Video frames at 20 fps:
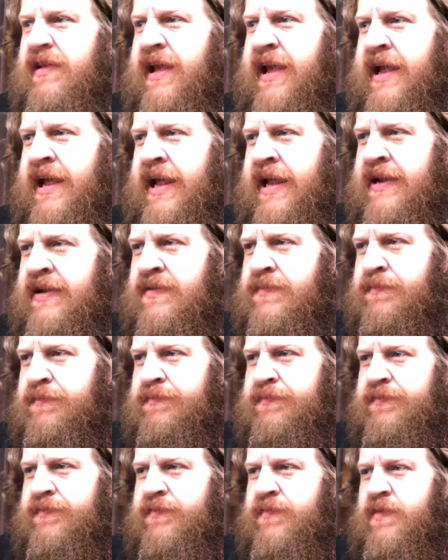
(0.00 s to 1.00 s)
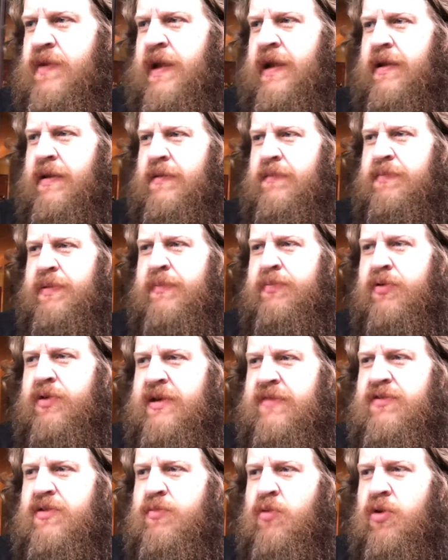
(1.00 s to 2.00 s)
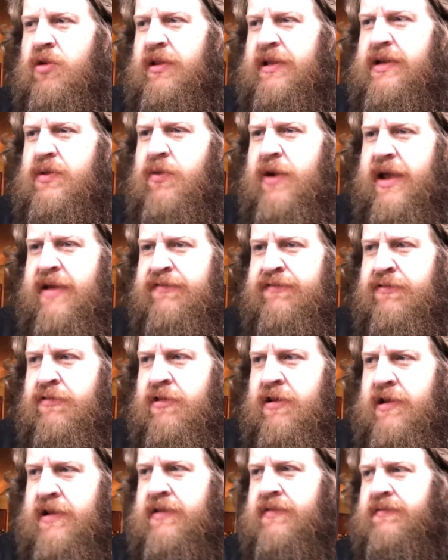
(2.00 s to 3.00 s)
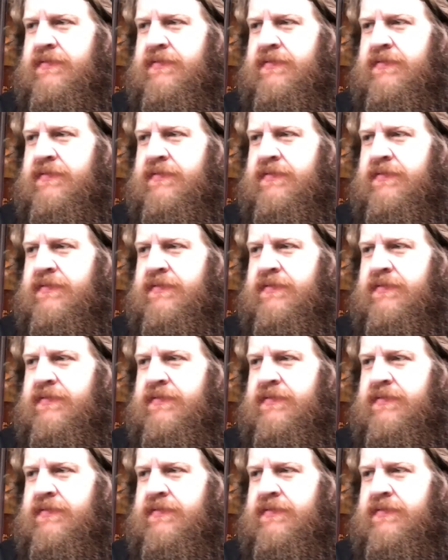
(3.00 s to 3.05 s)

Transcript: and people give you more leeway for it.